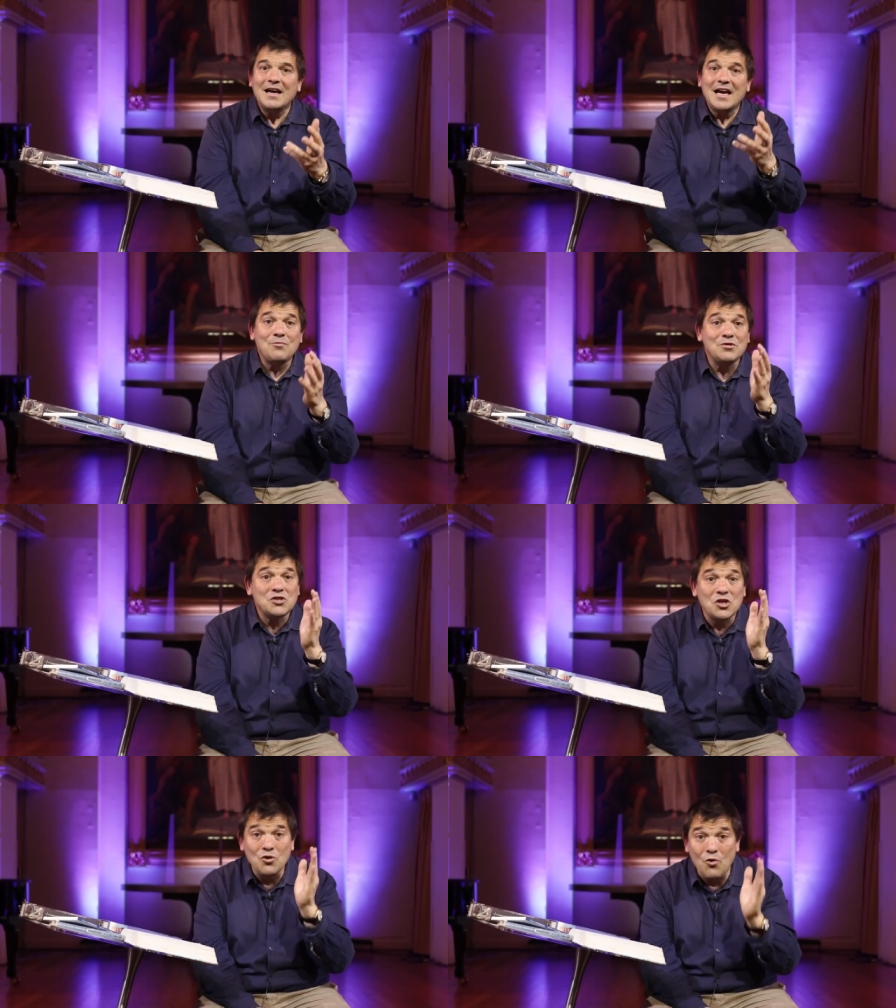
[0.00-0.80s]
it was
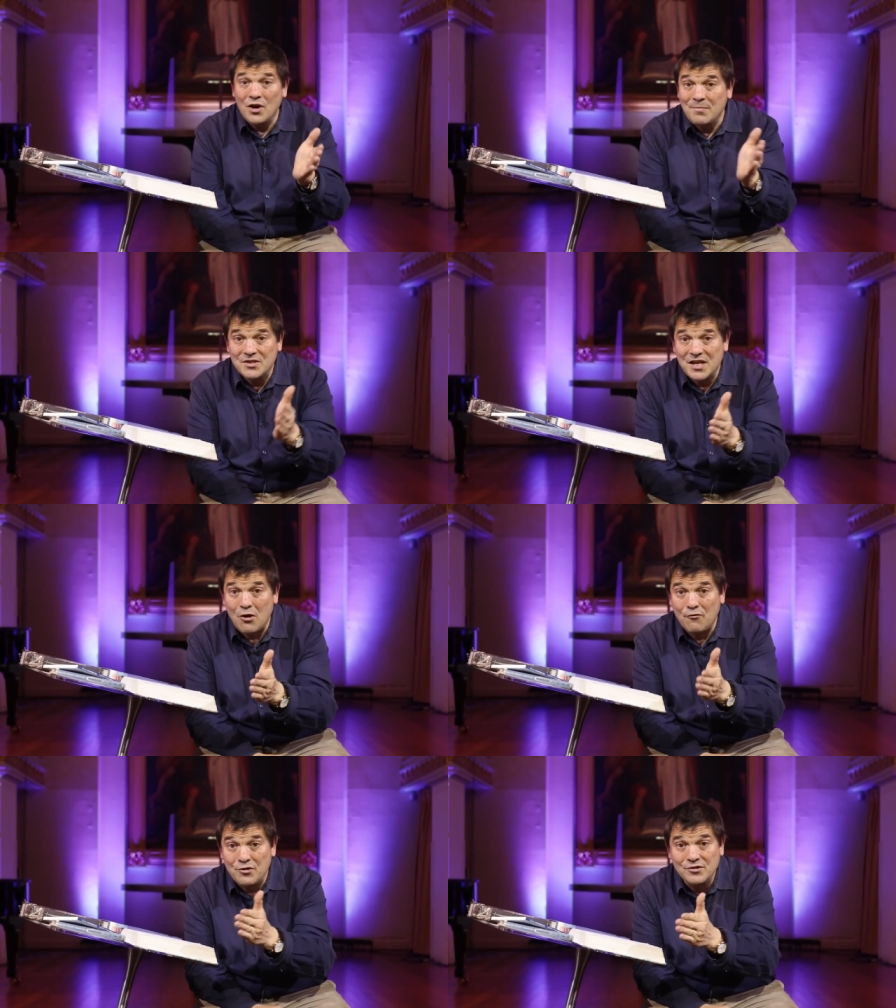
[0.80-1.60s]
the Lord
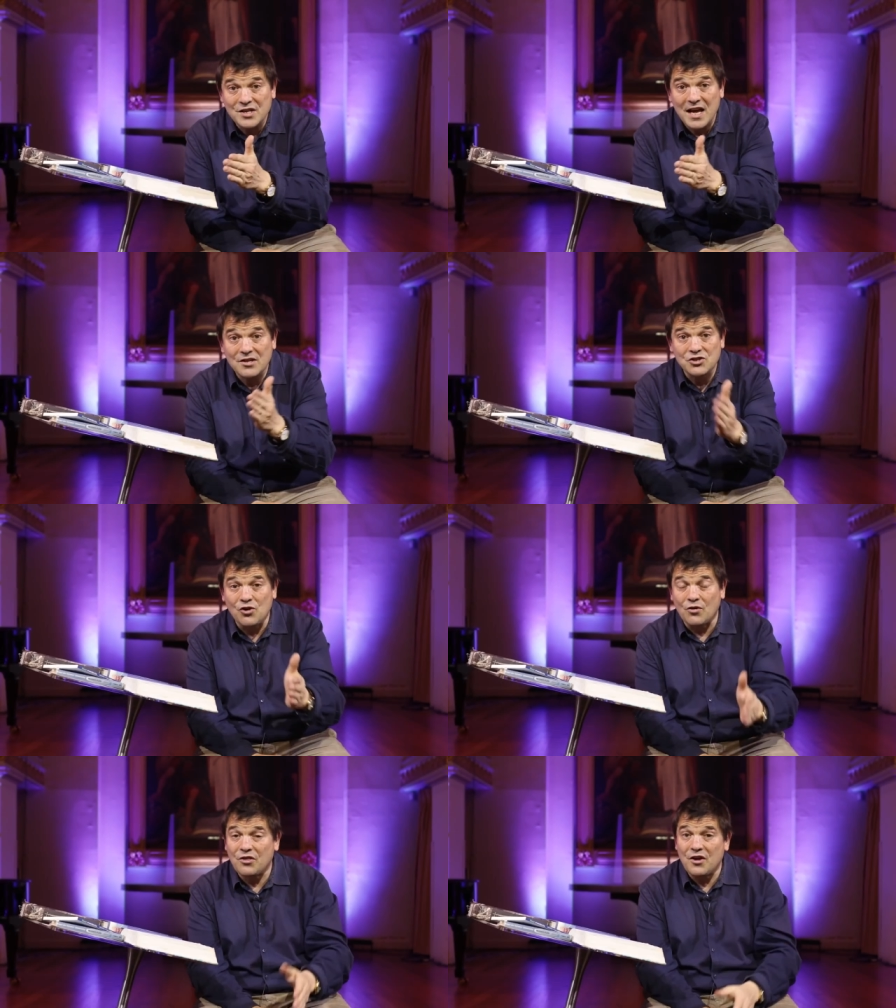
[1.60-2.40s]
himself who said,
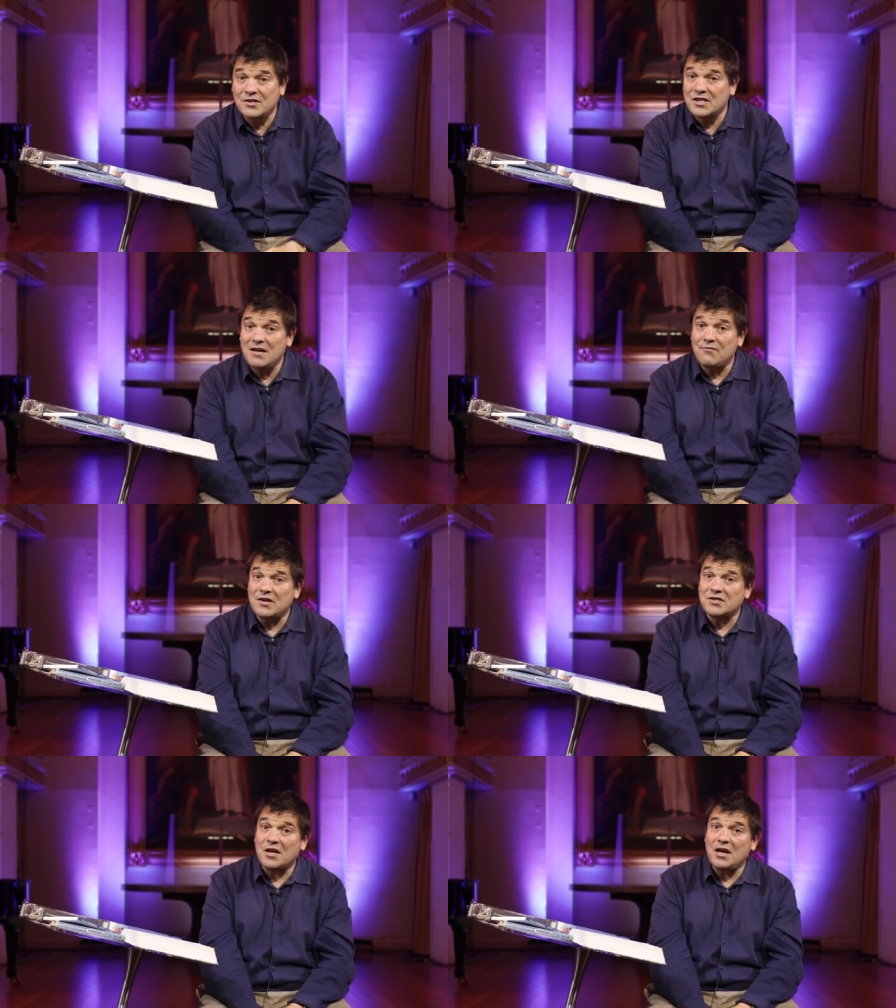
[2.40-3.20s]
John thirteen,
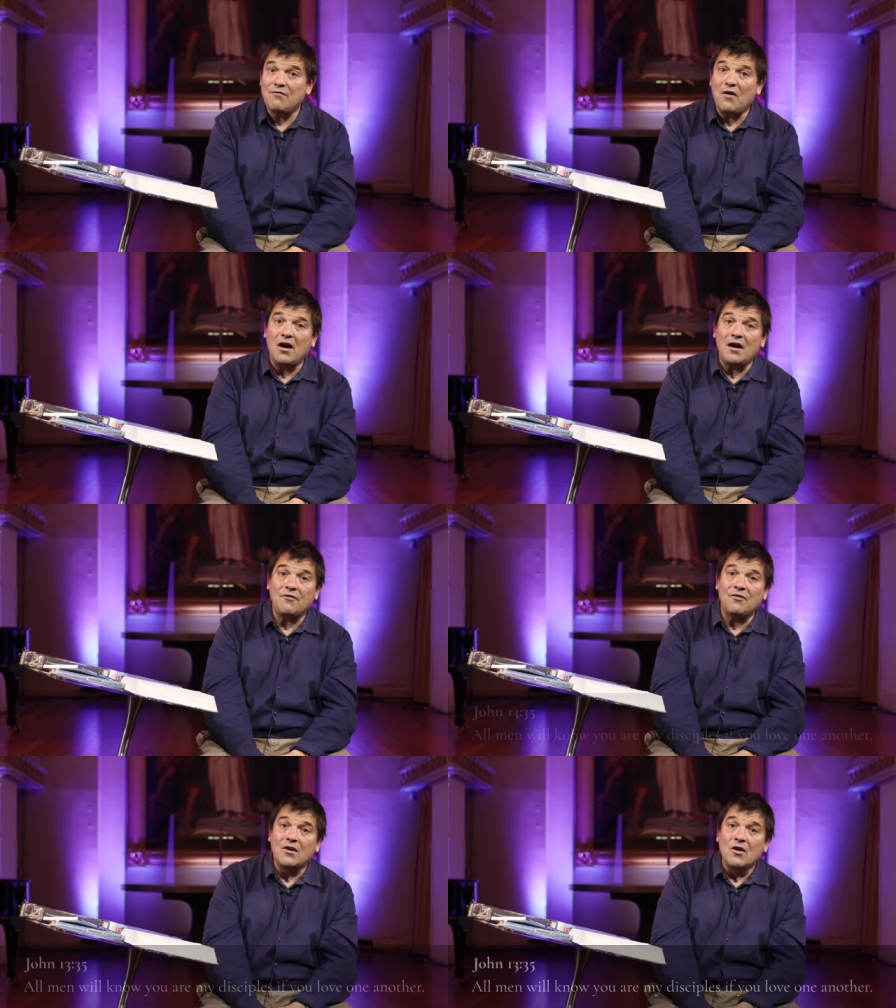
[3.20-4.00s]
verse thirty-five,
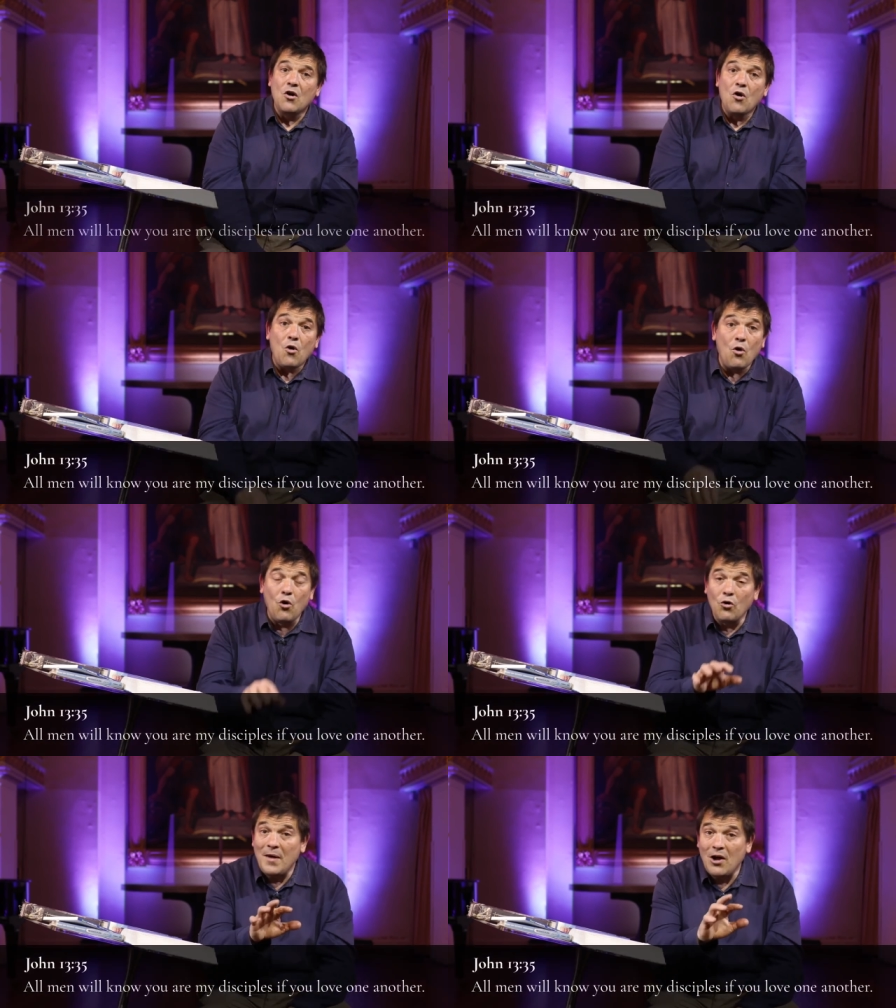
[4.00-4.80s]

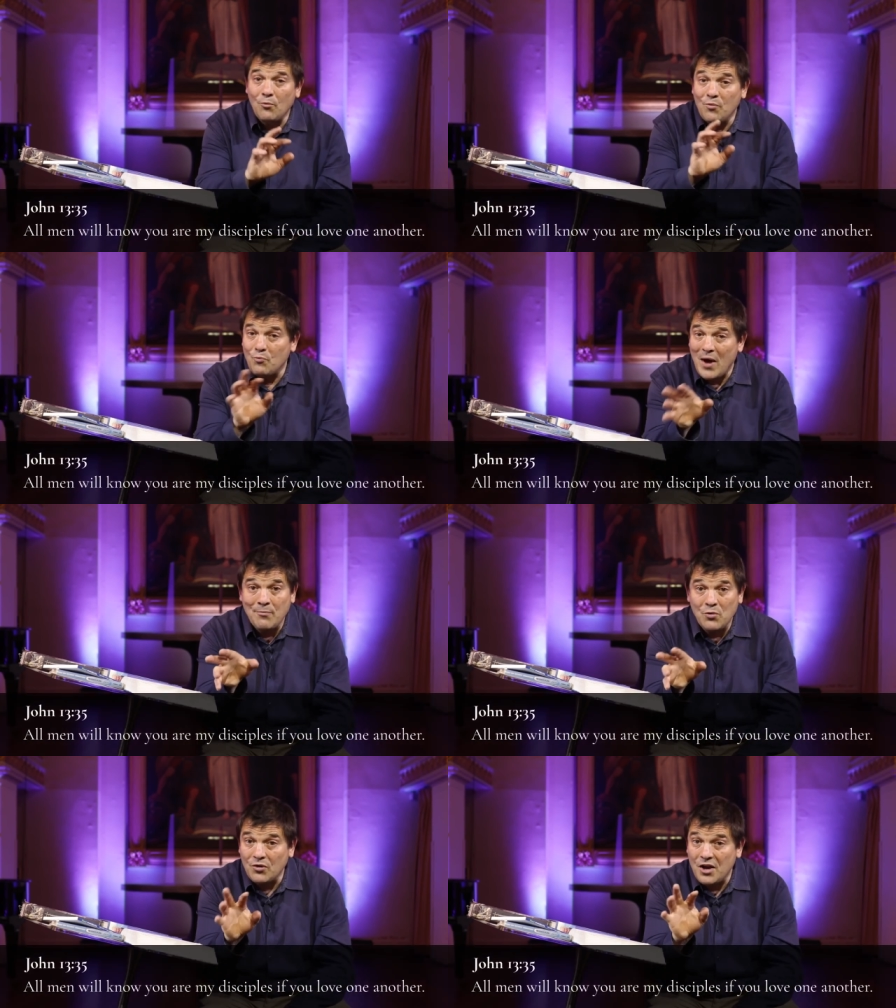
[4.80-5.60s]
all
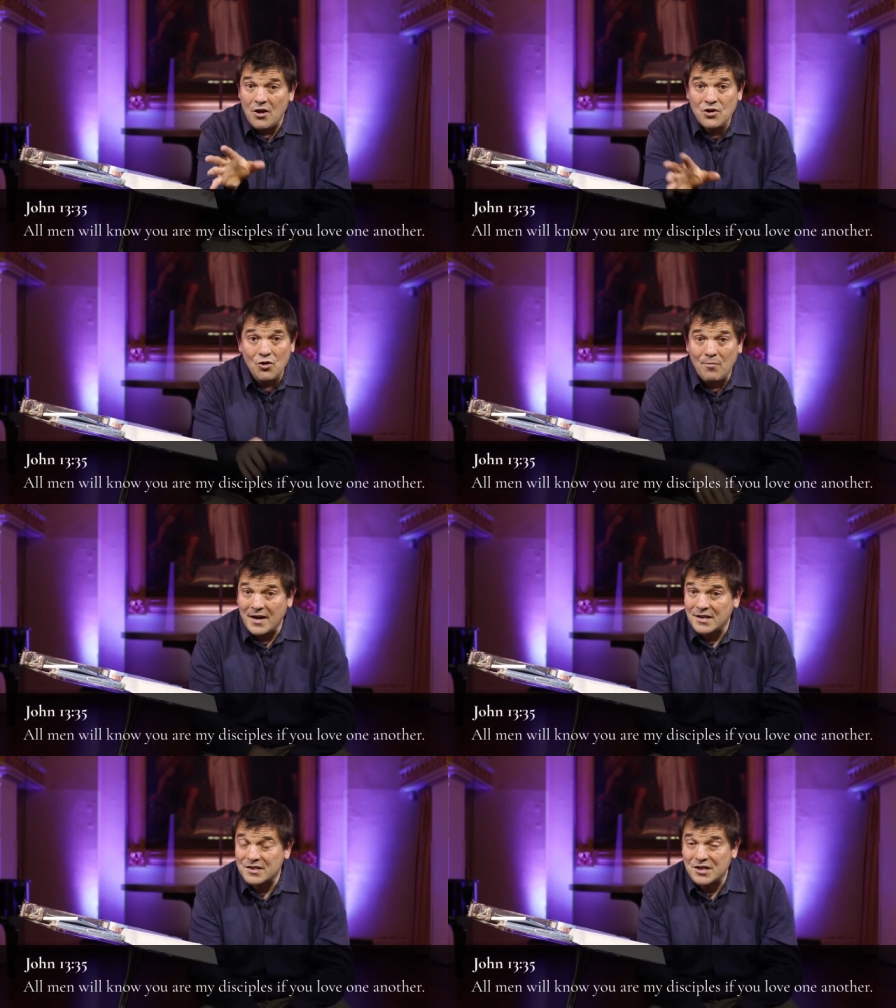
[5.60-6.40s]
men will know you're my
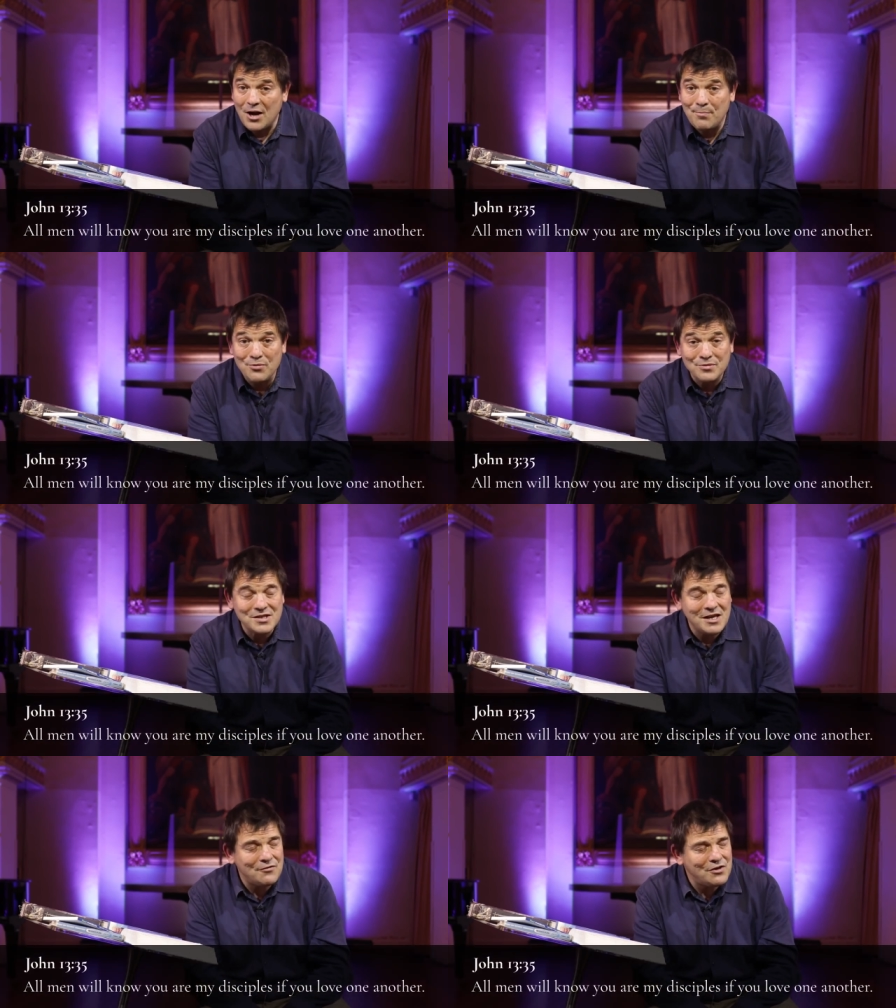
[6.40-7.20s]
disciples
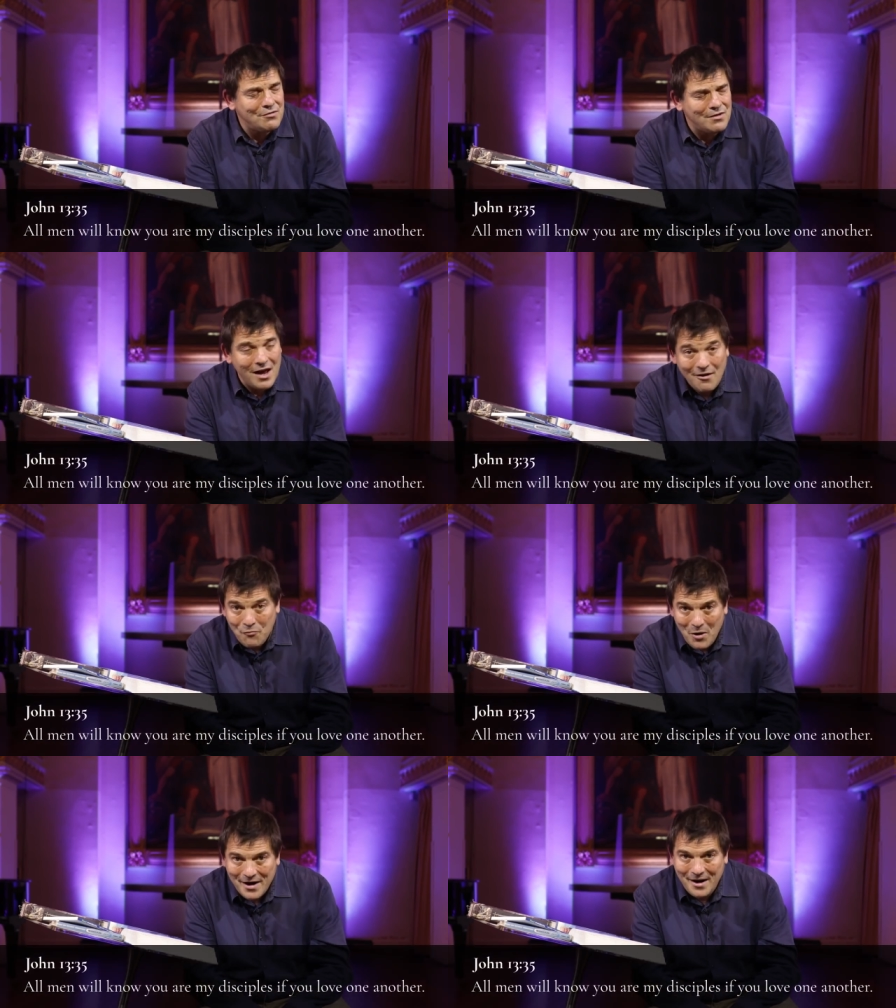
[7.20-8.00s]
if you love
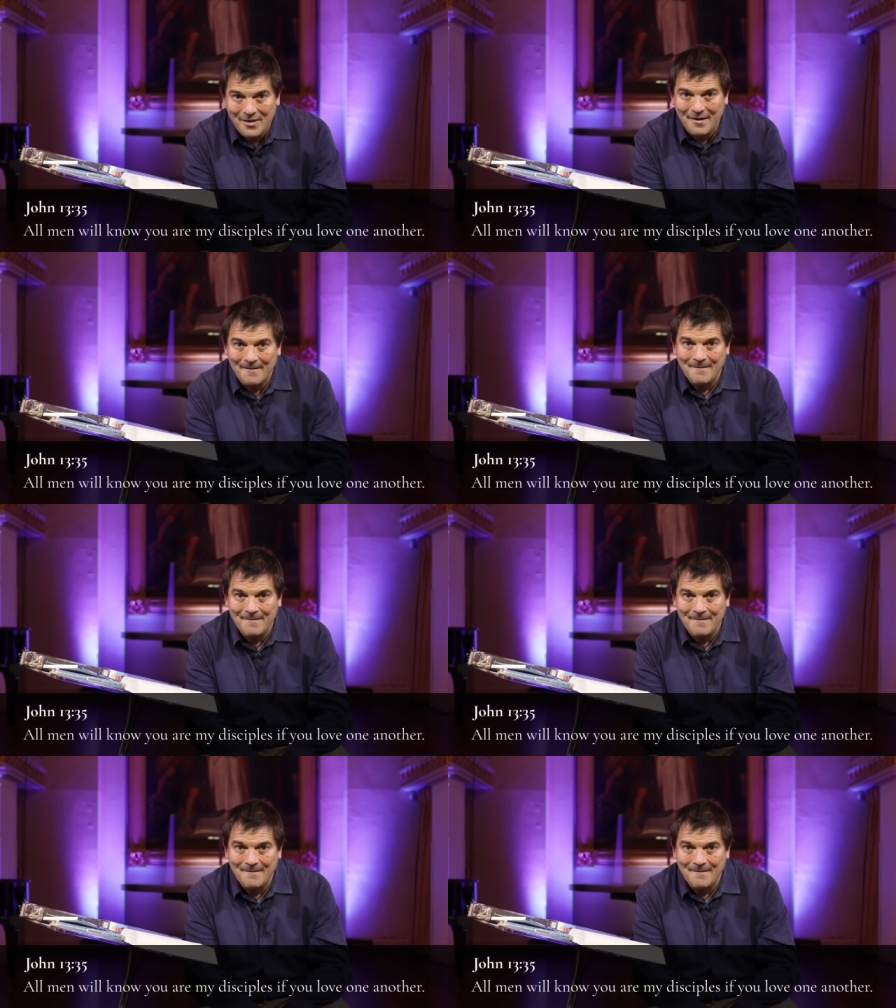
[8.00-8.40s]
one another.